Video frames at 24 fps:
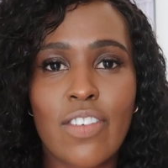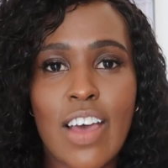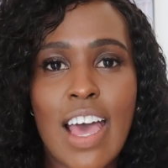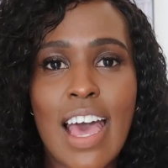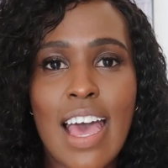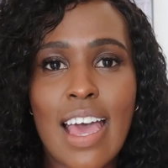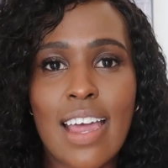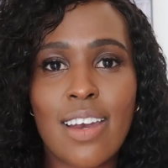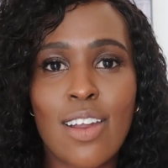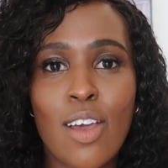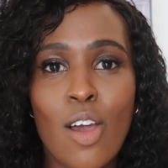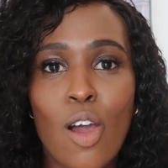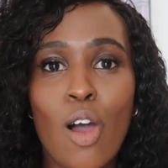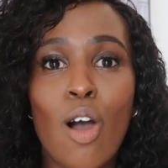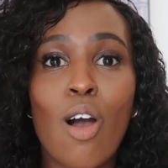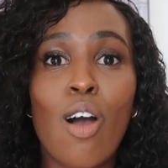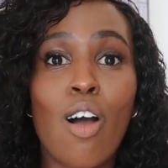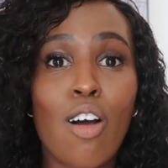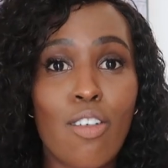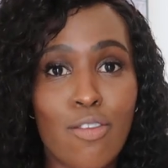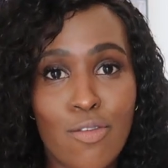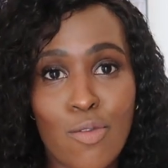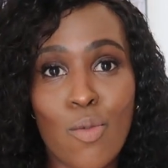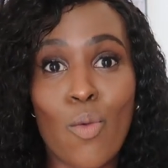fan
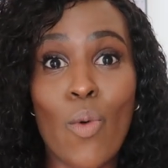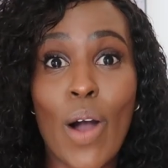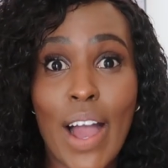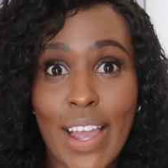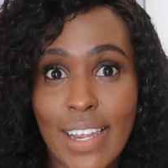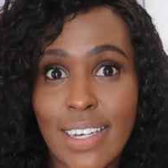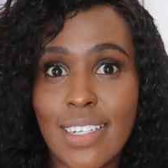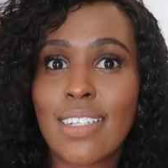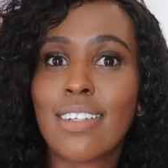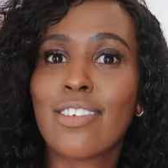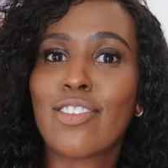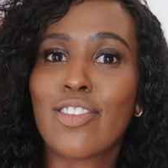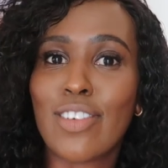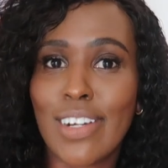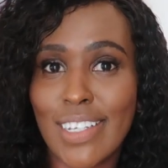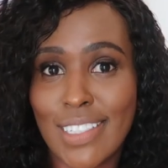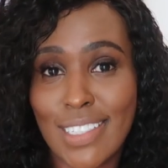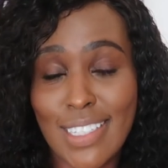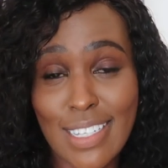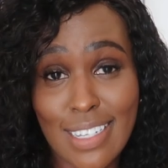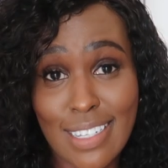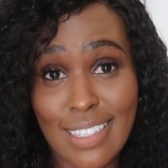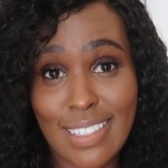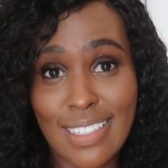of white
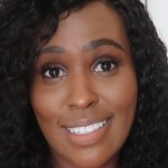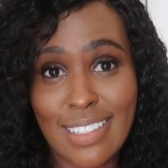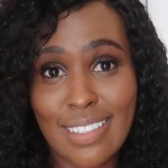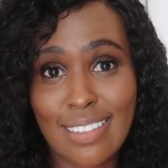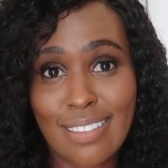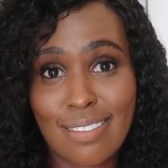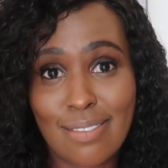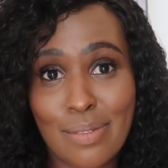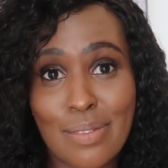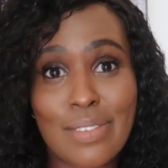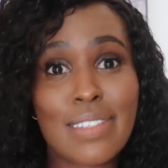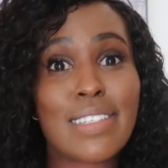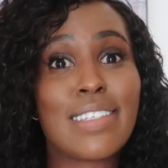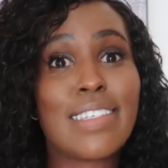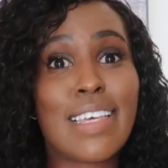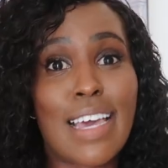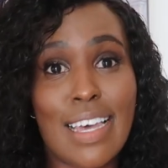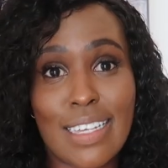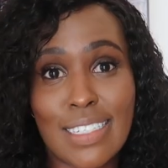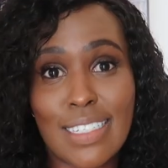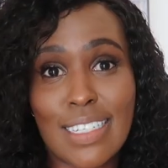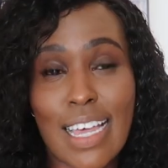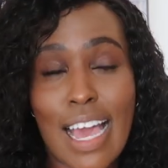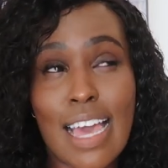dresses.
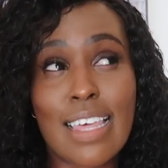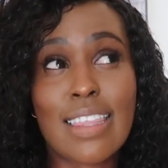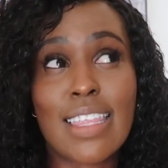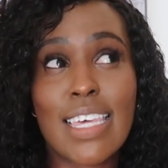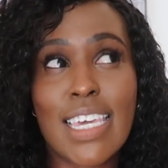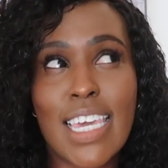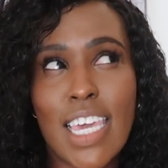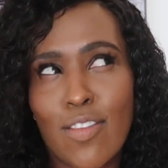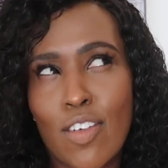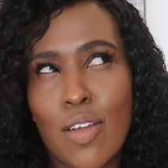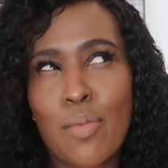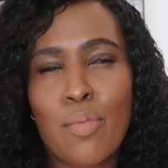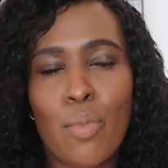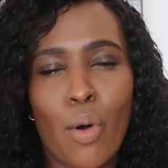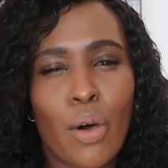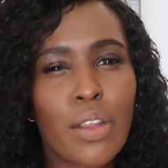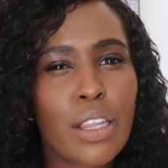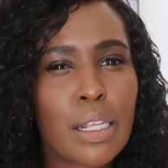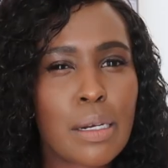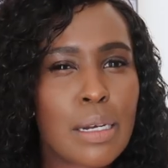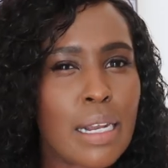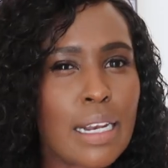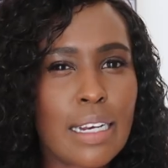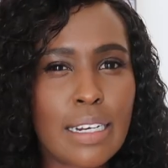Yes, I think even
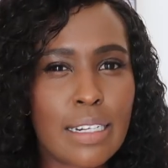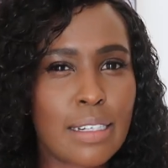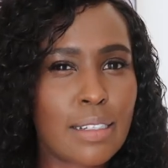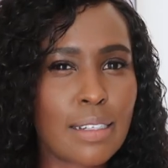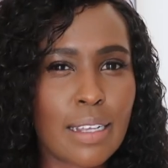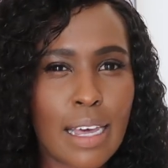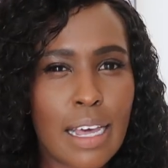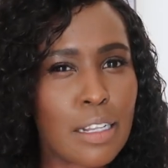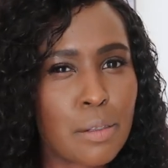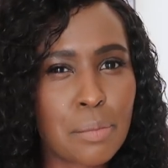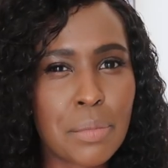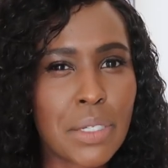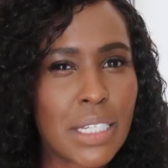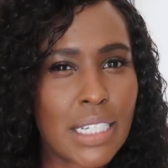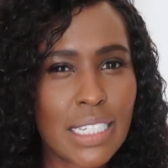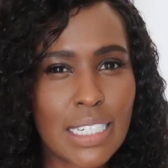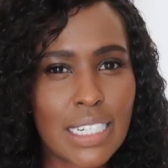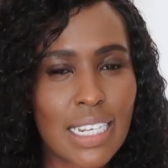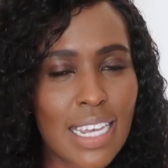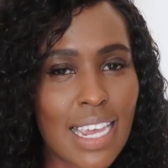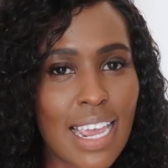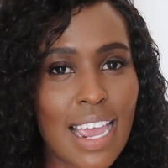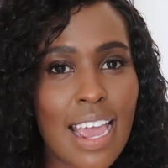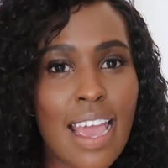more than a little
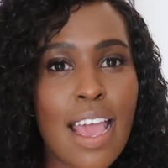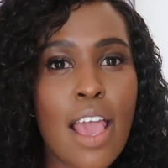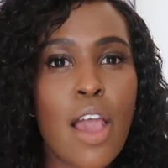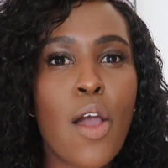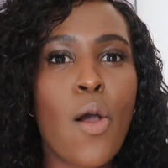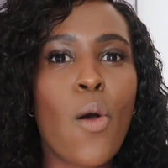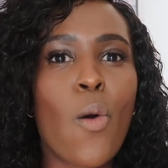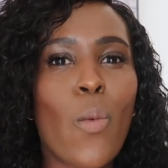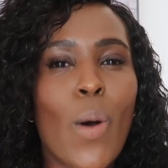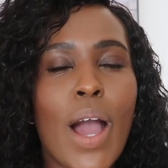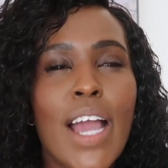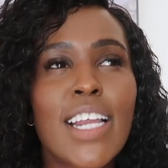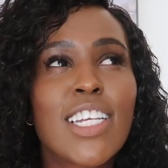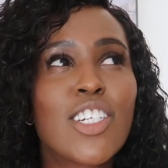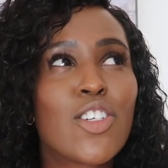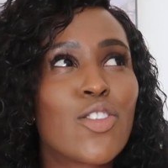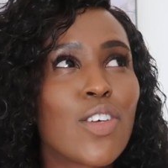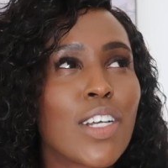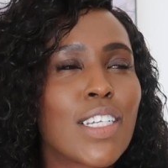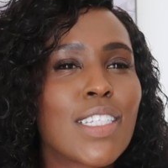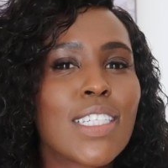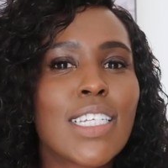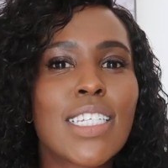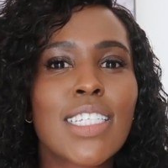LBD, white
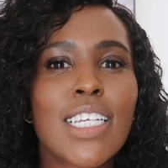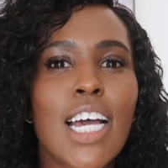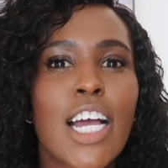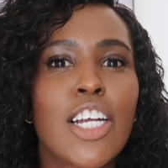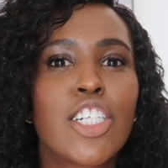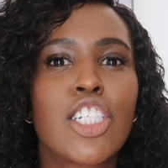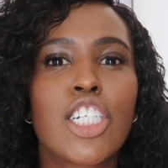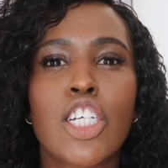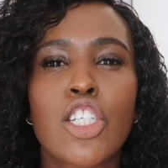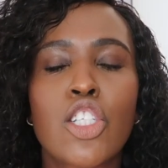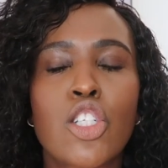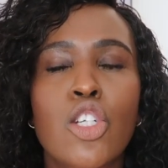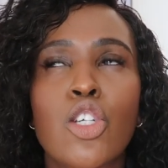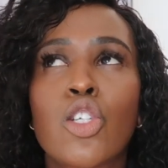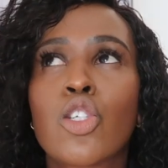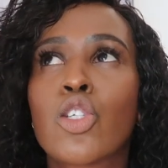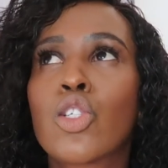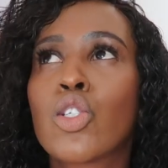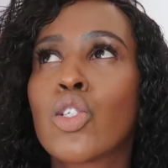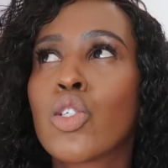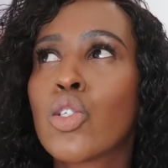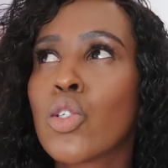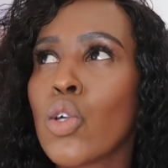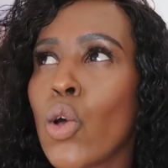dresses are just
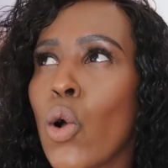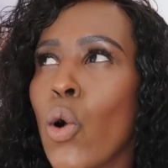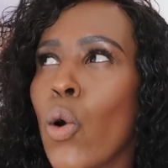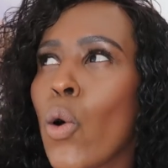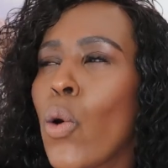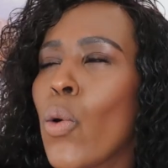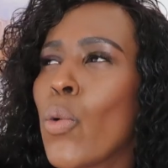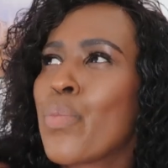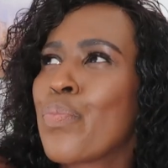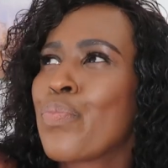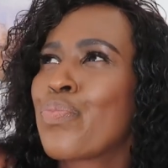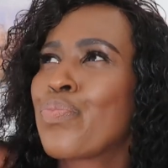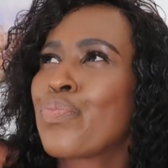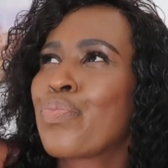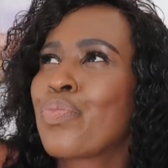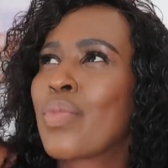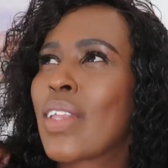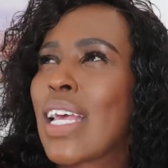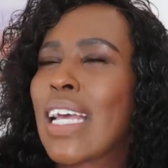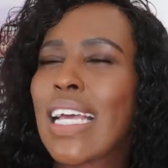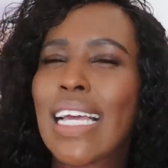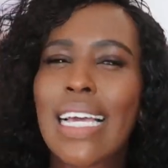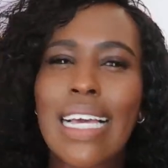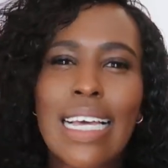so
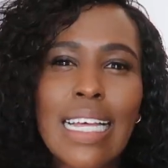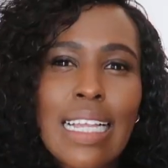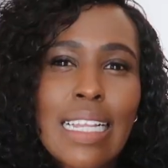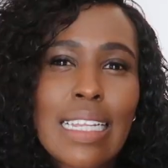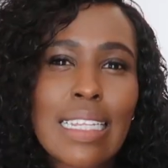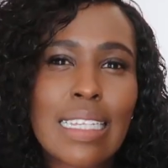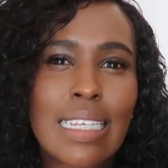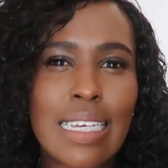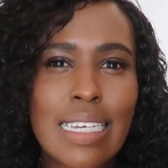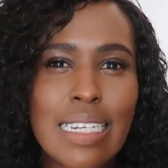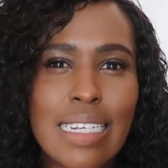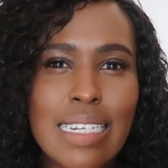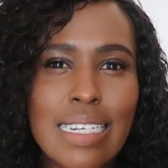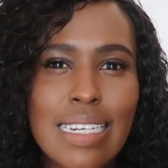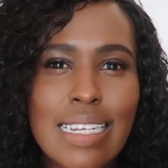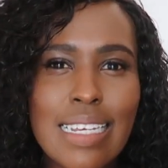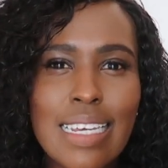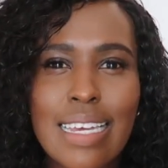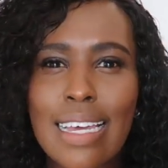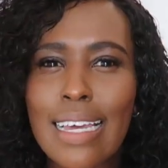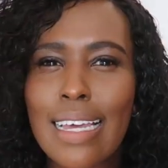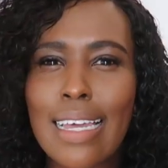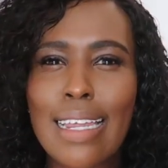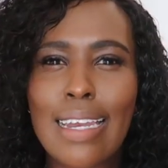clean
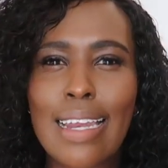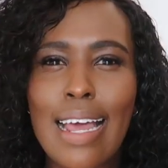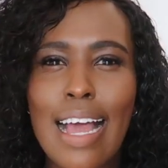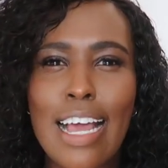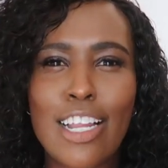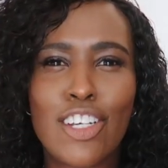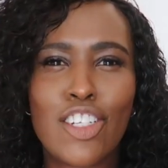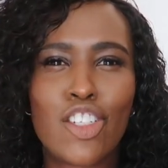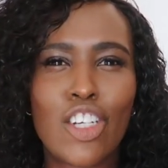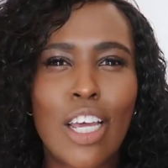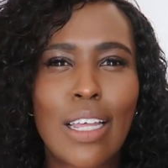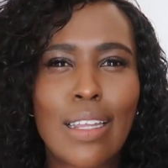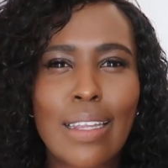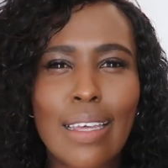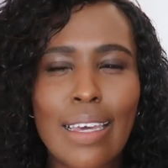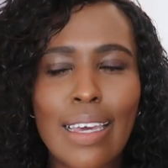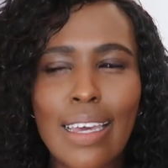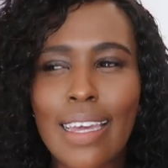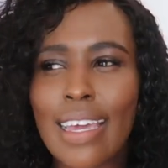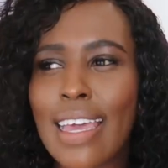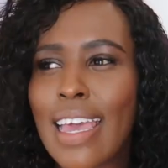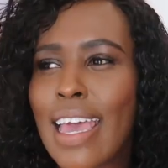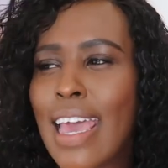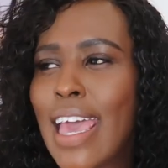and
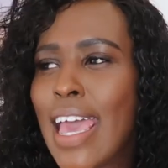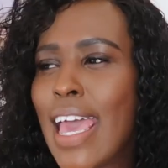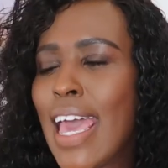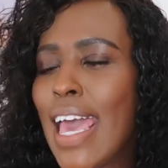angelic